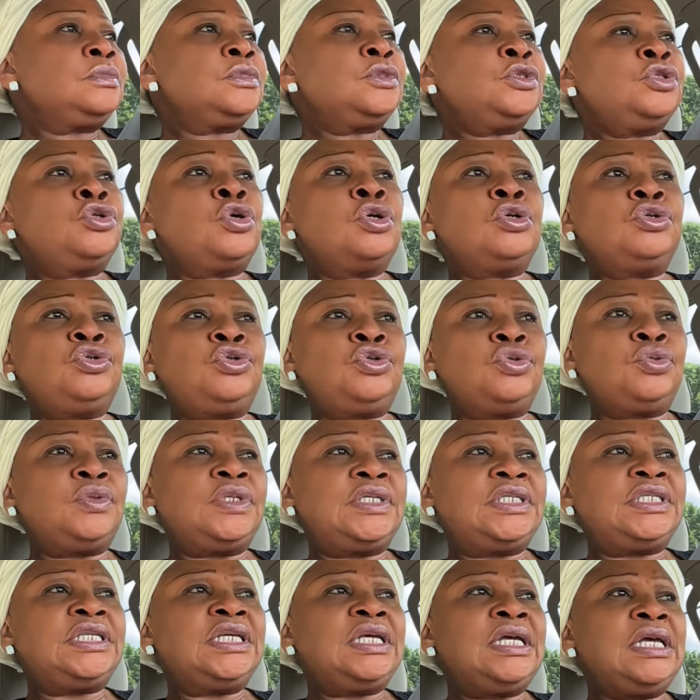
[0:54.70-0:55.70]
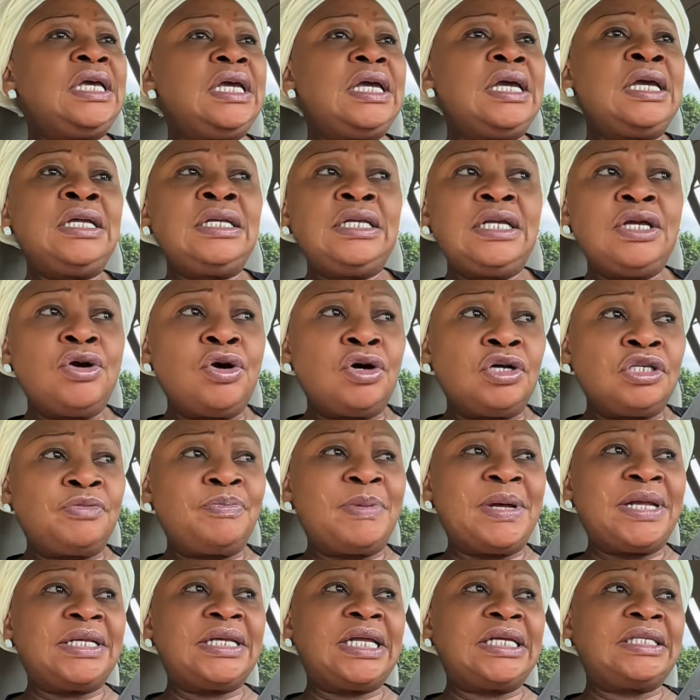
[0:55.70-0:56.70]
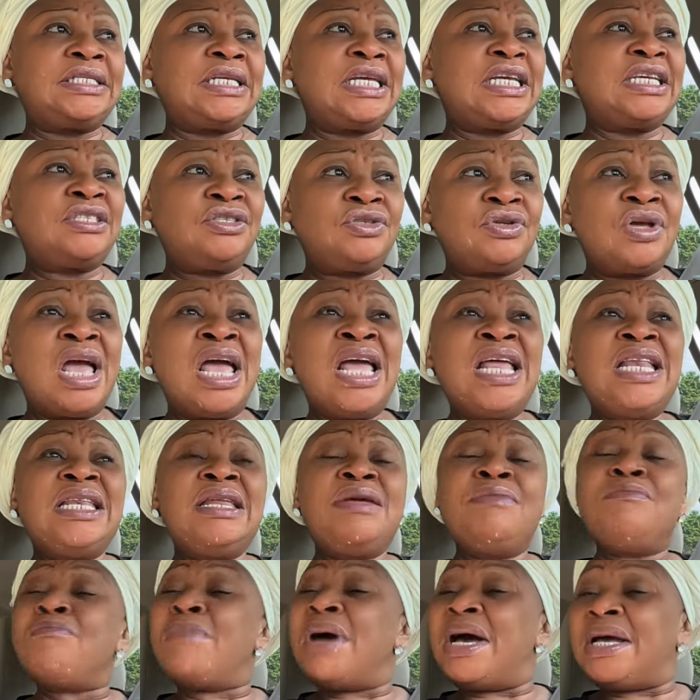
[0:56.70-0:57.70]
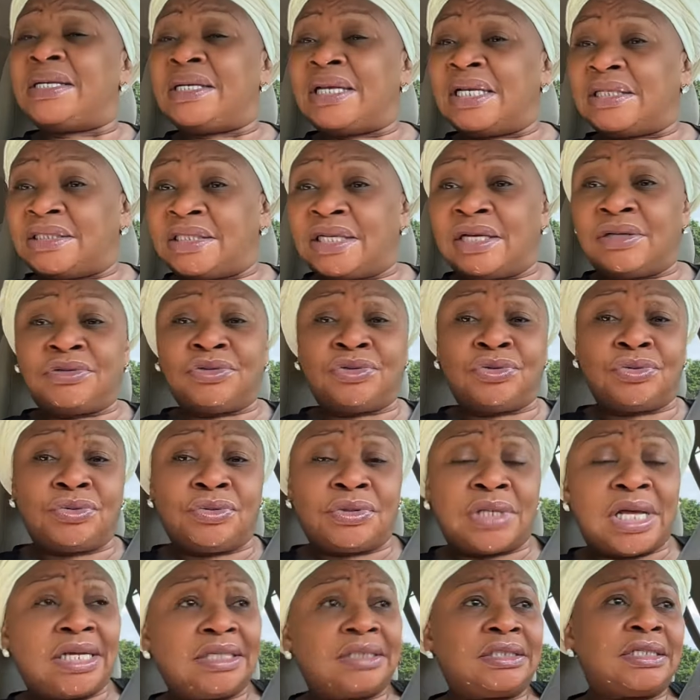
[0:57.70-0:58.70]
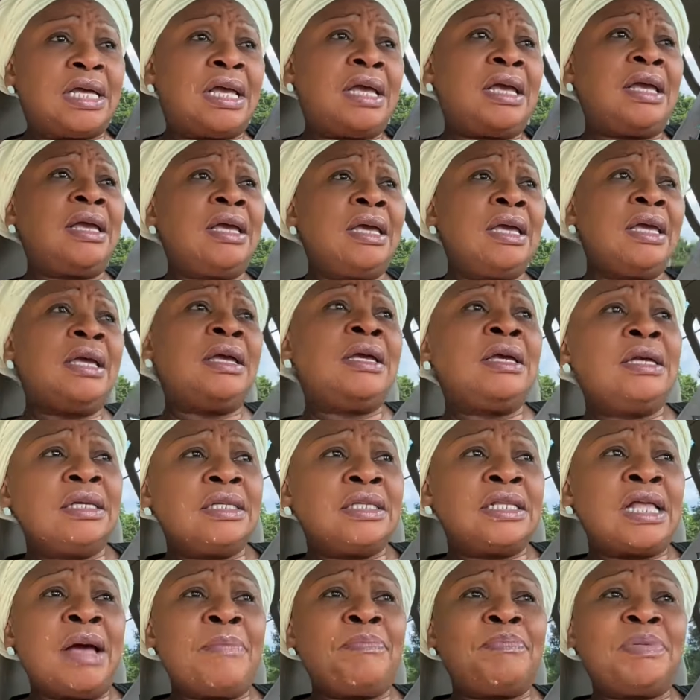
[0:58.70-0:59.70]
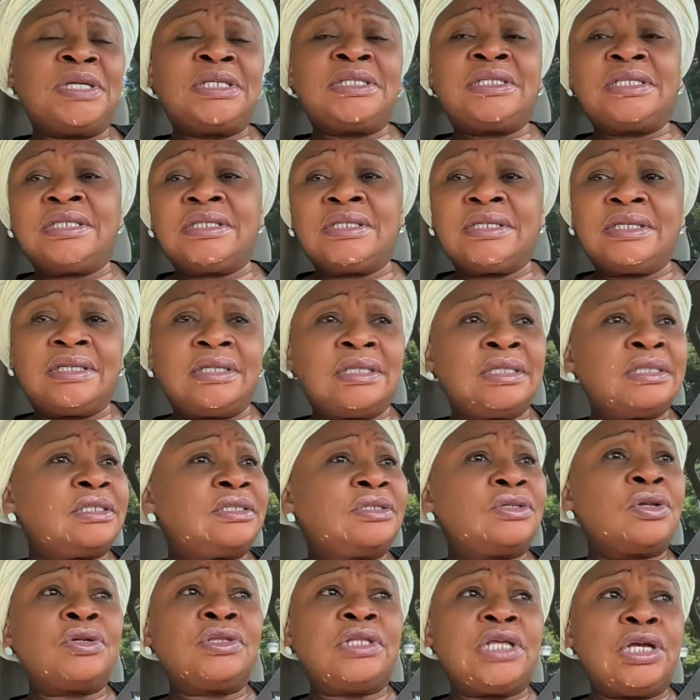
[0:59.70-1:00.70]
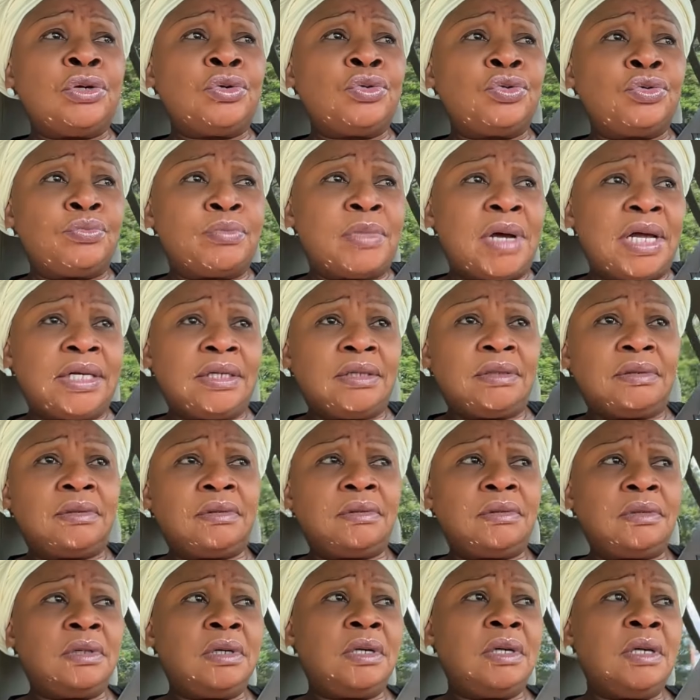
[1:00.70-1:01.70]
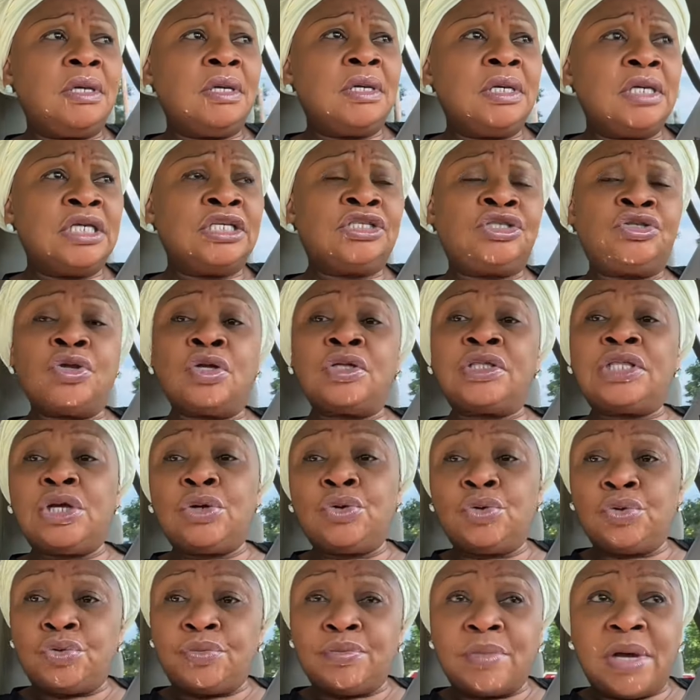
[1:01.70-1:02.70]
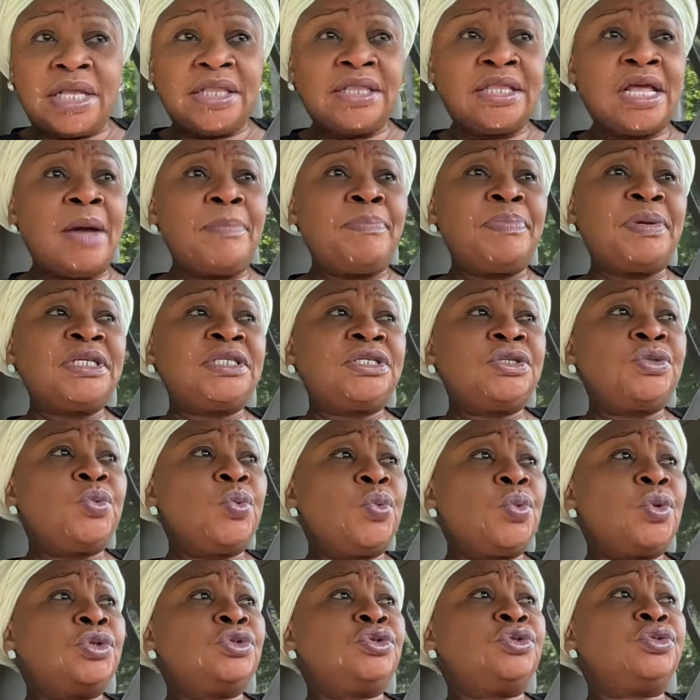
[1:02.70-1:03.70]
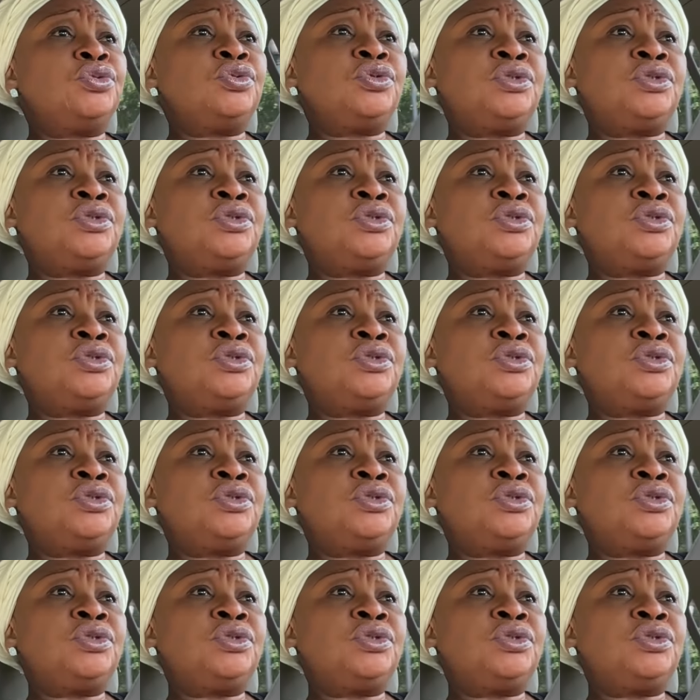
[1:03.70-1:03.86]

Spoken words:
Don't do it. Any husband that tells you, any man that tells you that, that person is not a good man. It's not a good man. That person wants to